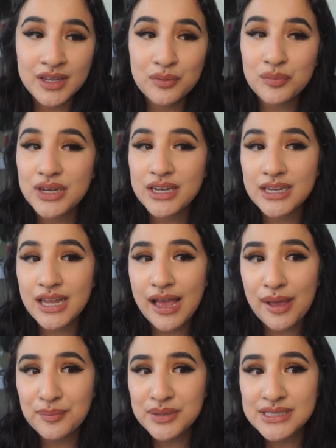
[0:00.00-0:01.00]
But it
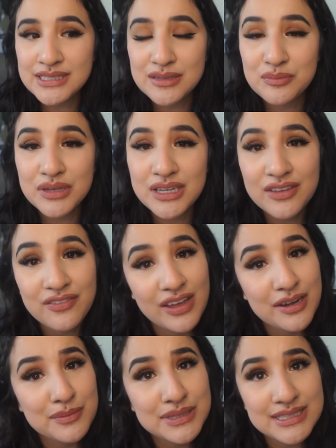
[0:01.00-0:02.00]
happened to be a
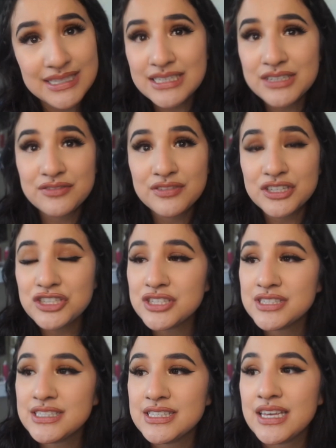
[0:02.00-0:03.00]
vitamin D
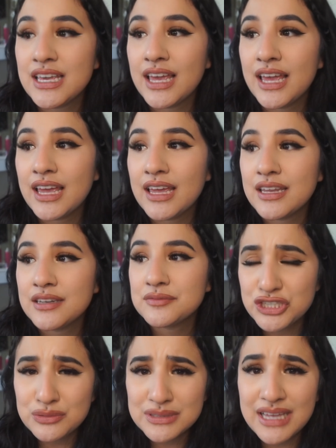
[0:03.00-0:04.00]
deficiency
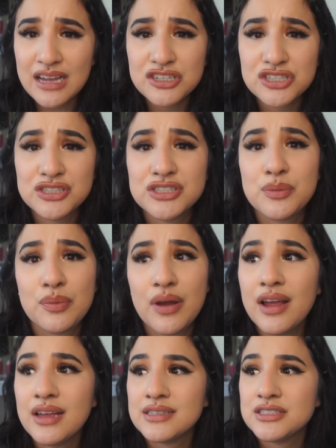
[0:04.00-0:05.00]
and she was actually
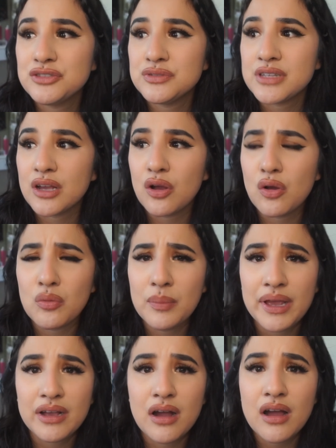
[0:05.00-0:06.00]
surprised. She was like, oh
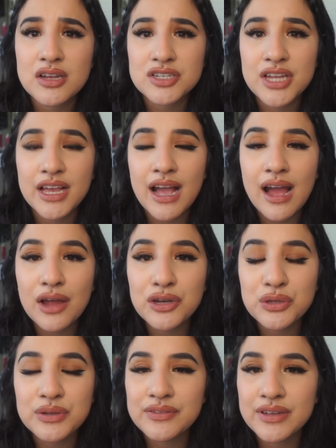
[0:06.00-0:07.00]
my gosh, like how do
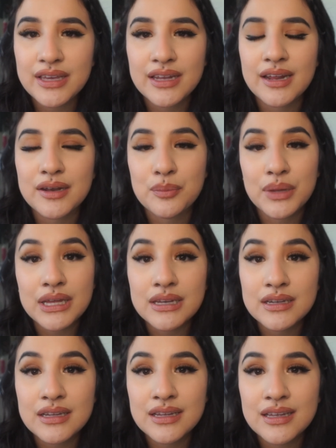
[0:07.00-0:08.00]
you even get out of bed
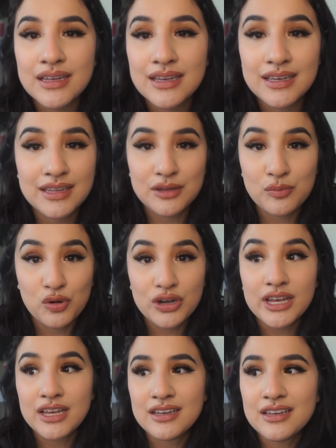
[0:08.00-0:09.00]
in the
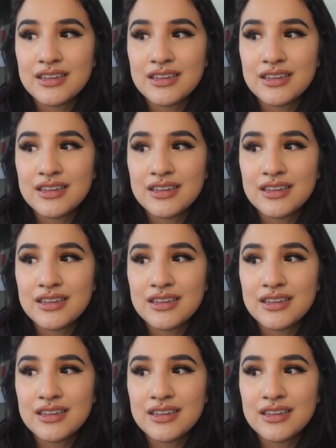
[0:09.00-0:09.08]
morning?